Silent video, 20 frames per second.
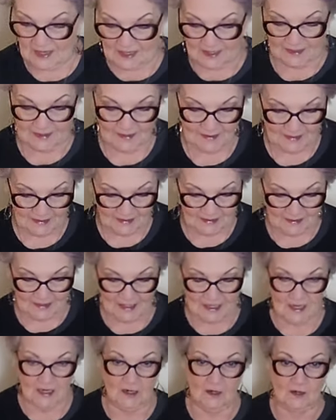got
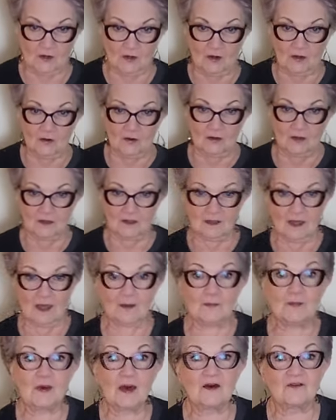in here.
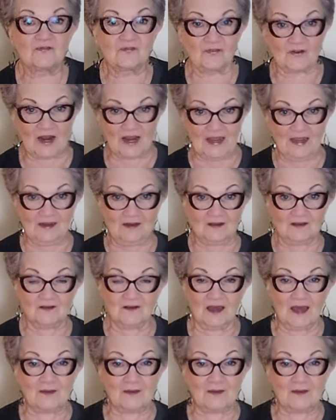I'm afraid.